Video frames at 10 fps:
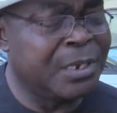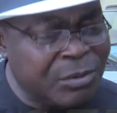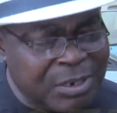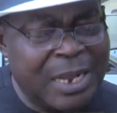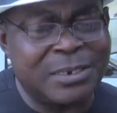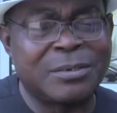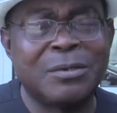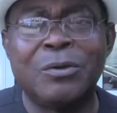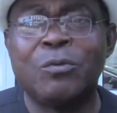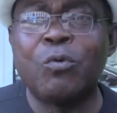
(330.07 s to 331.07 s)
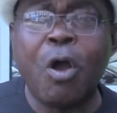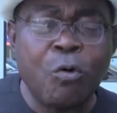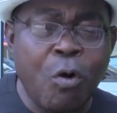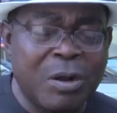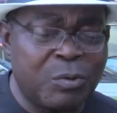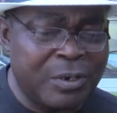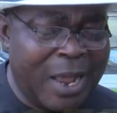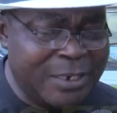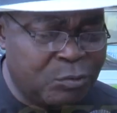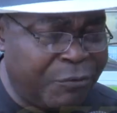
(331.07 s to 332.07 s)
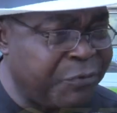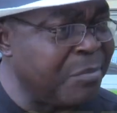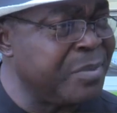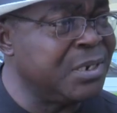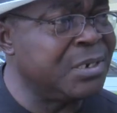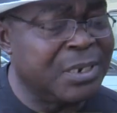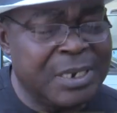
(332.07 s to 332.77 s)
so that we all work as one family,